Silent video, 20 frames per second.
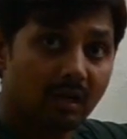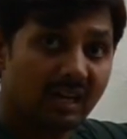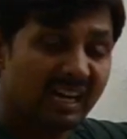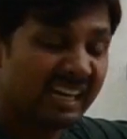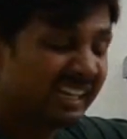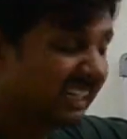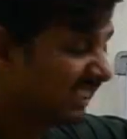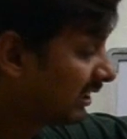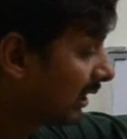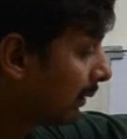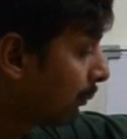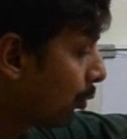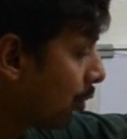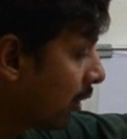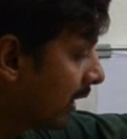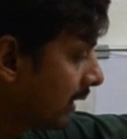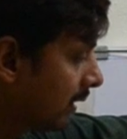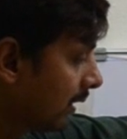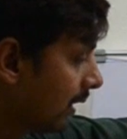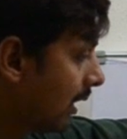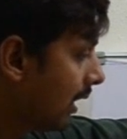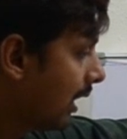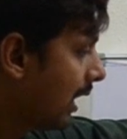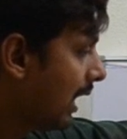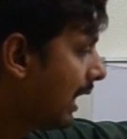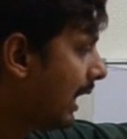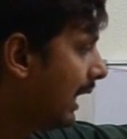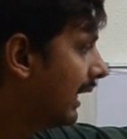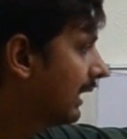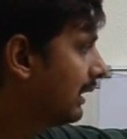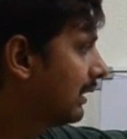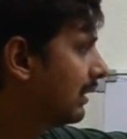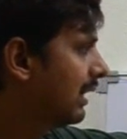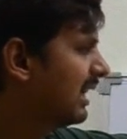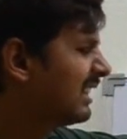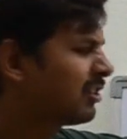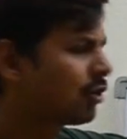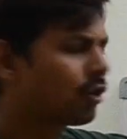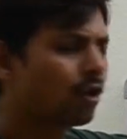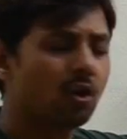initial point, and
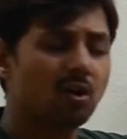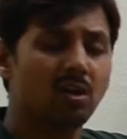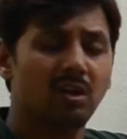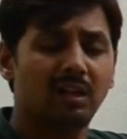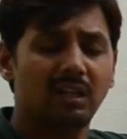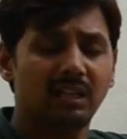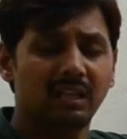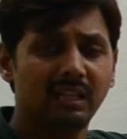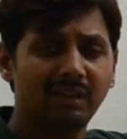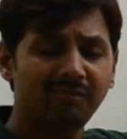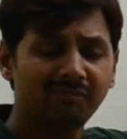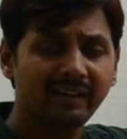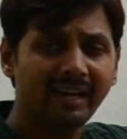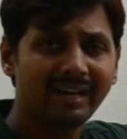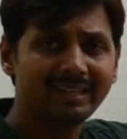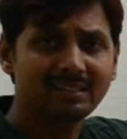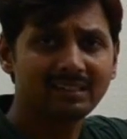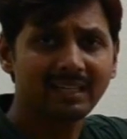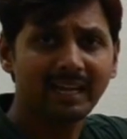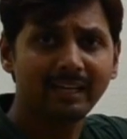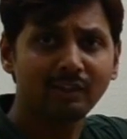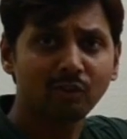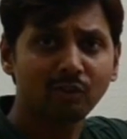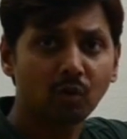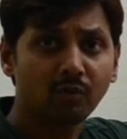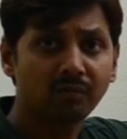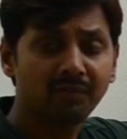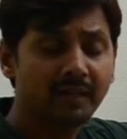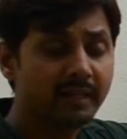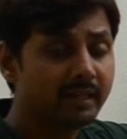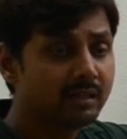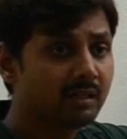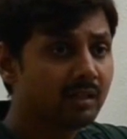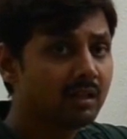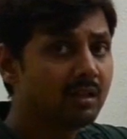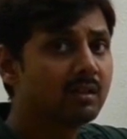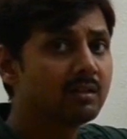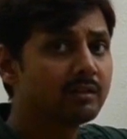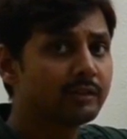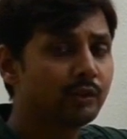let's draw left hand side of it
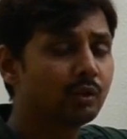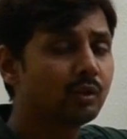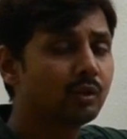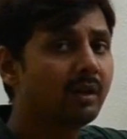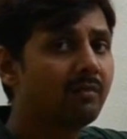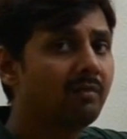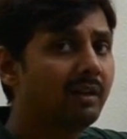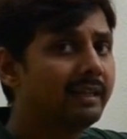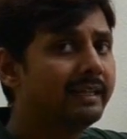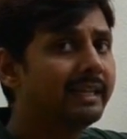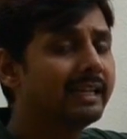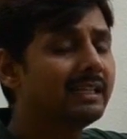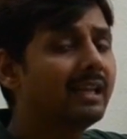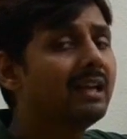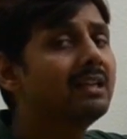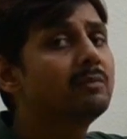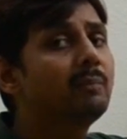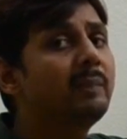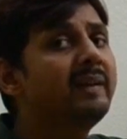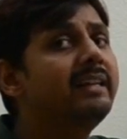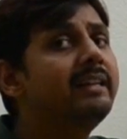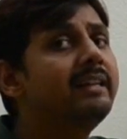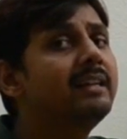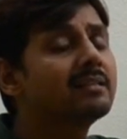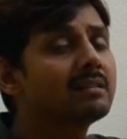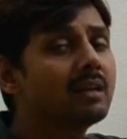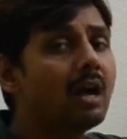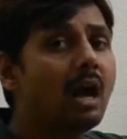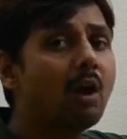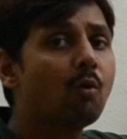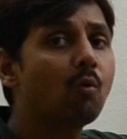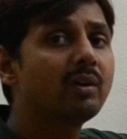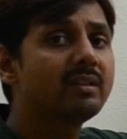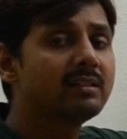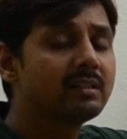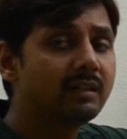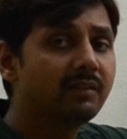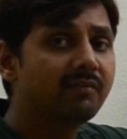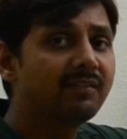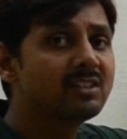so that we get experience what is
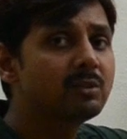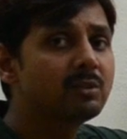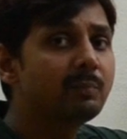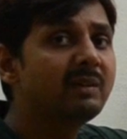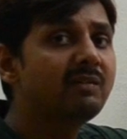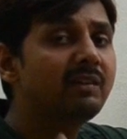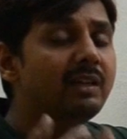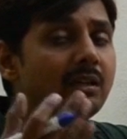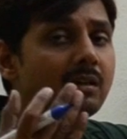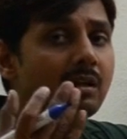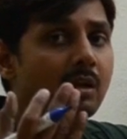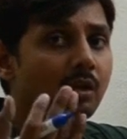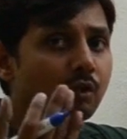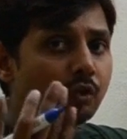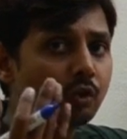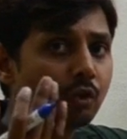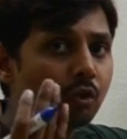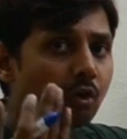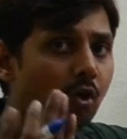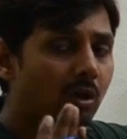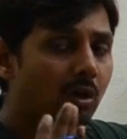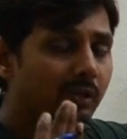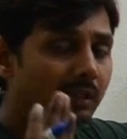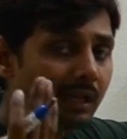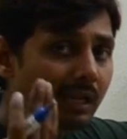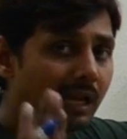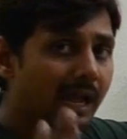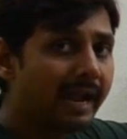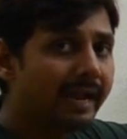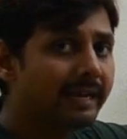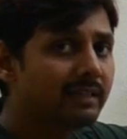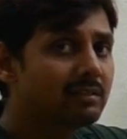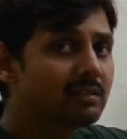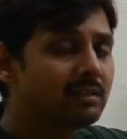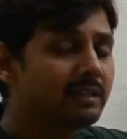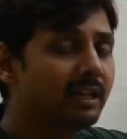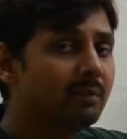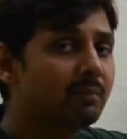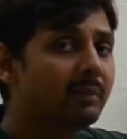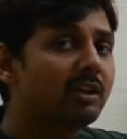the difference between to draw a line
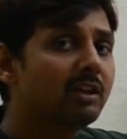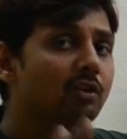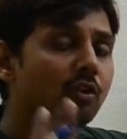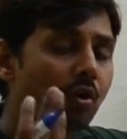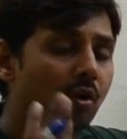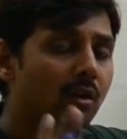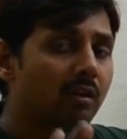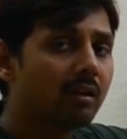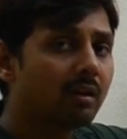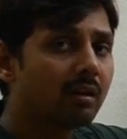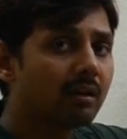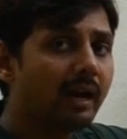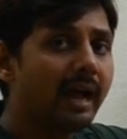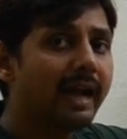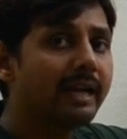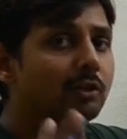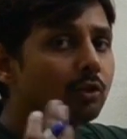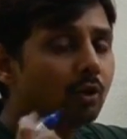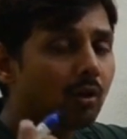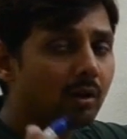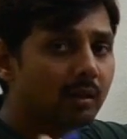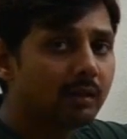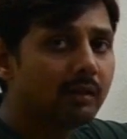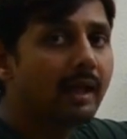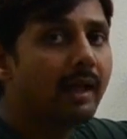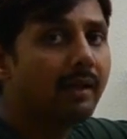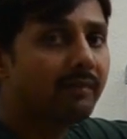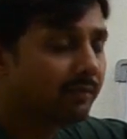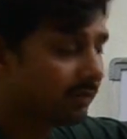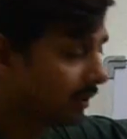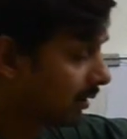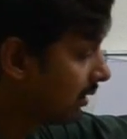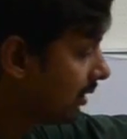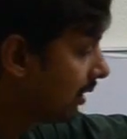segment on the right or left.